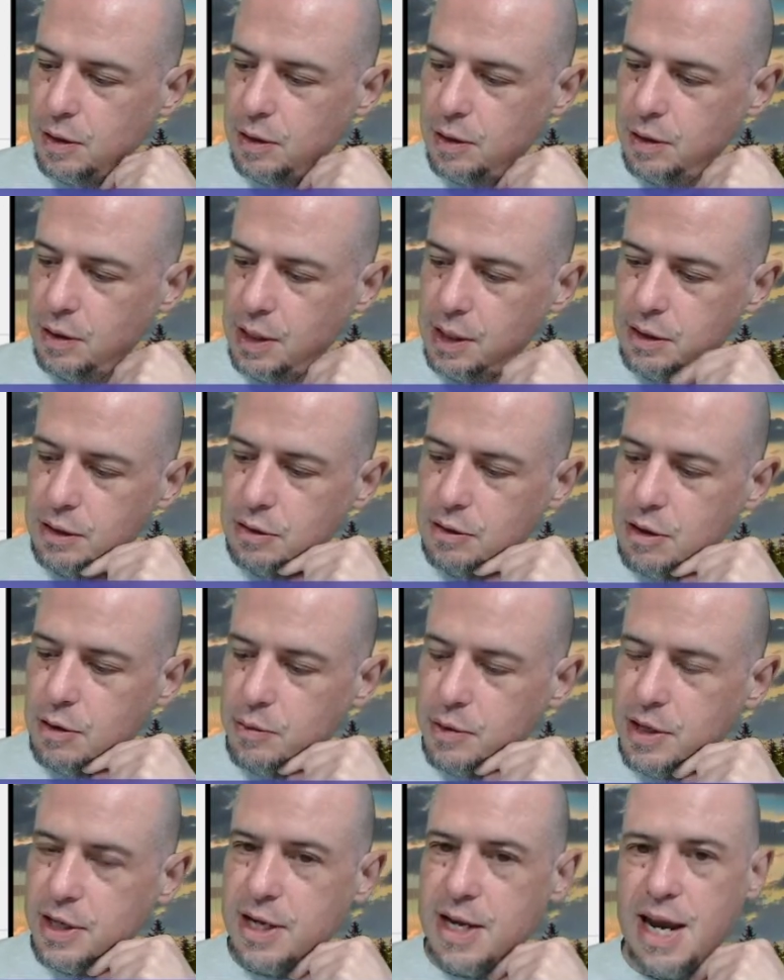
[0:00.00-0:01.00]
Let's start
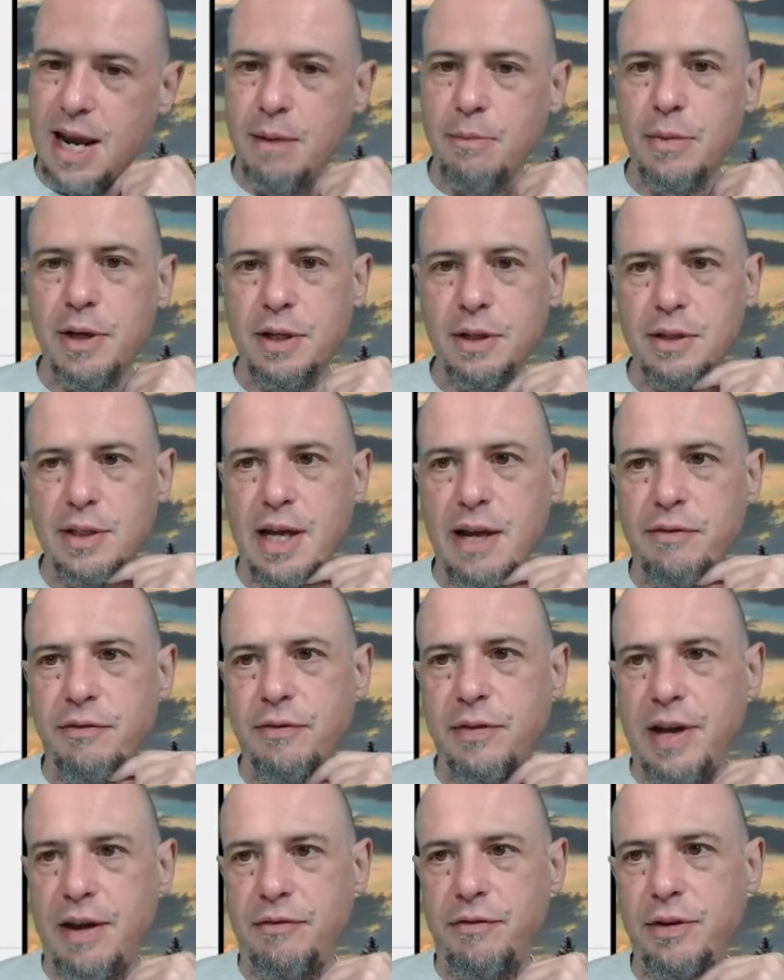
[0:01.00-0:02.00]
with game, because that
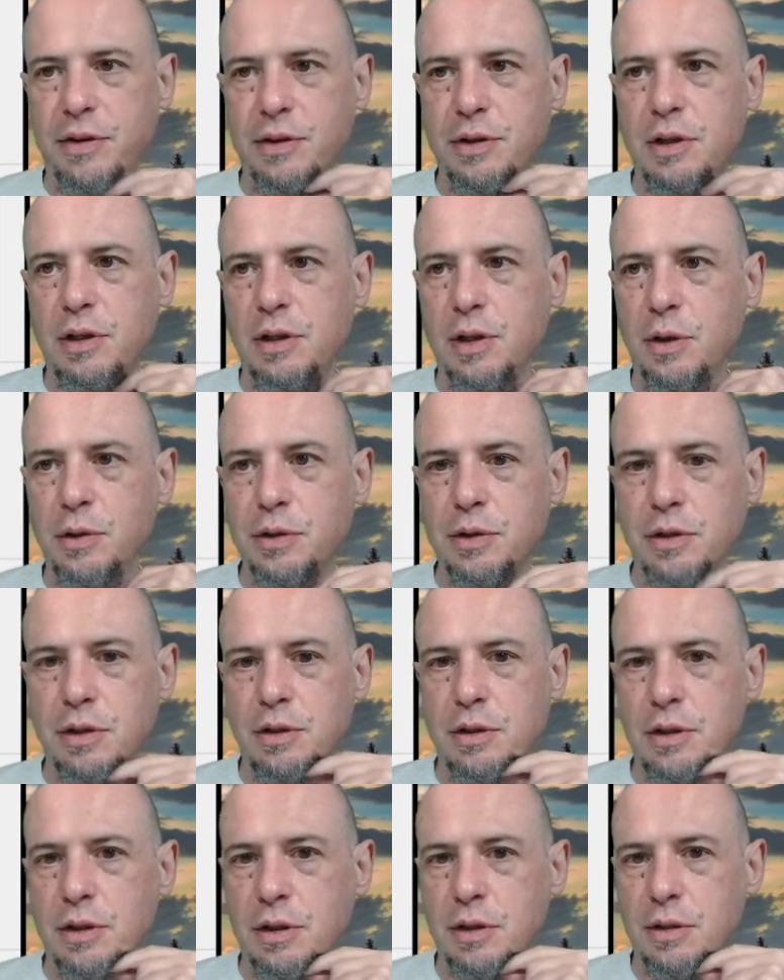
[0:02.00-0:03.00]
that feels closer
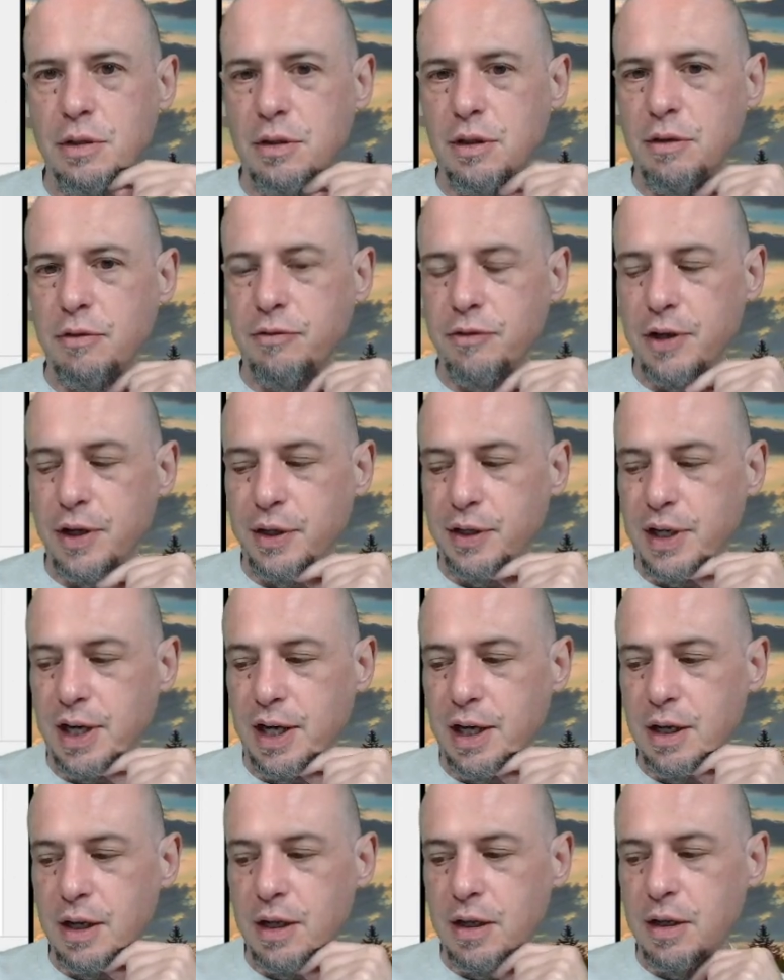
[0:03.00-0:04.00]
to to the front
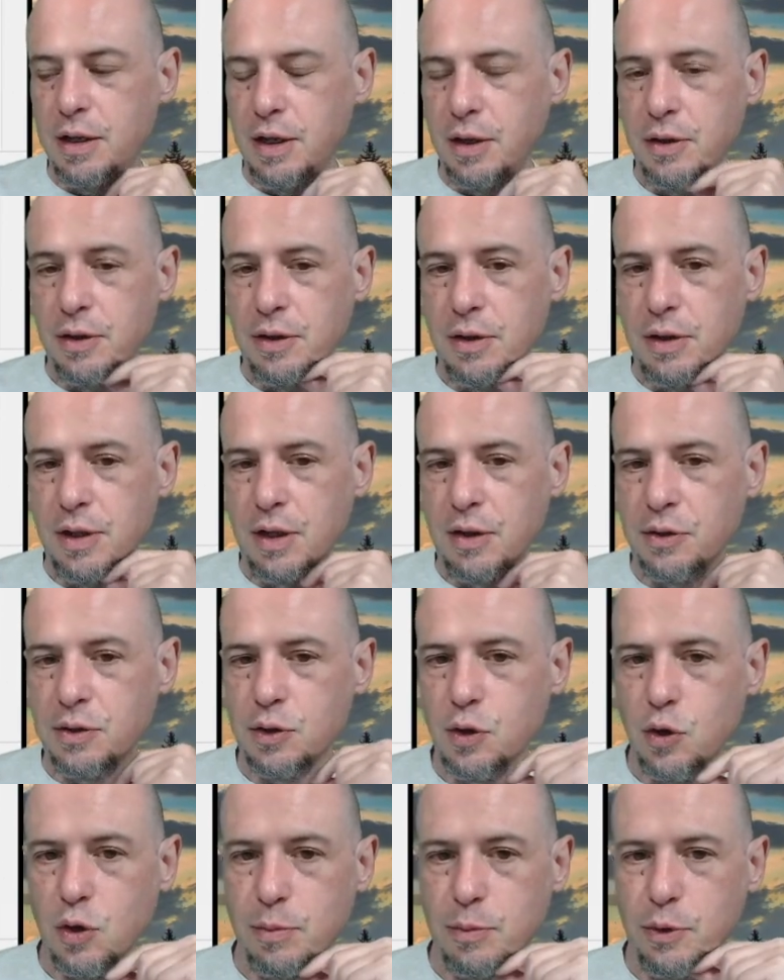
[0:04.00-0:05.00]
end than than the
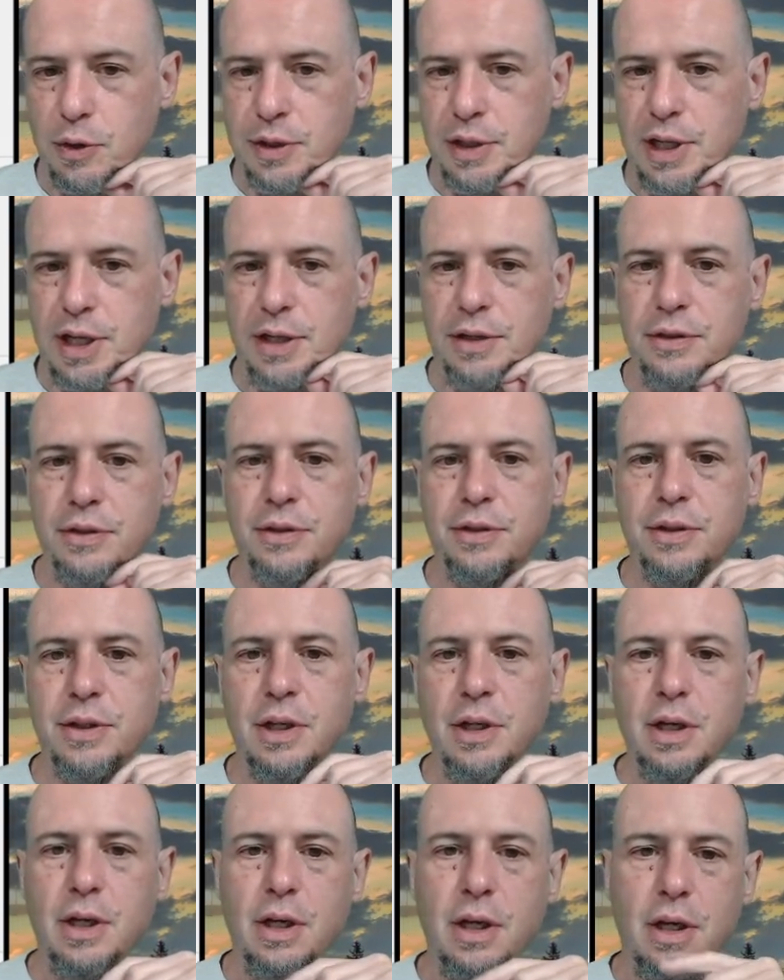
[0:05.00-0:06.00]
scoreboard does.
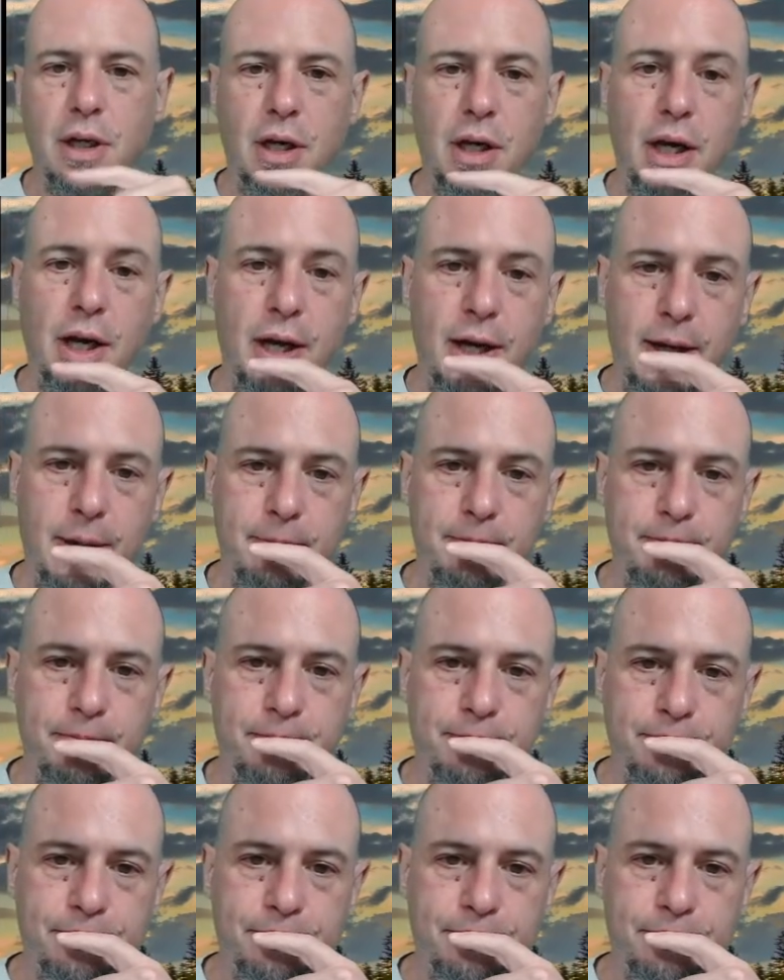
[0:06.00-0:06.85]
Um,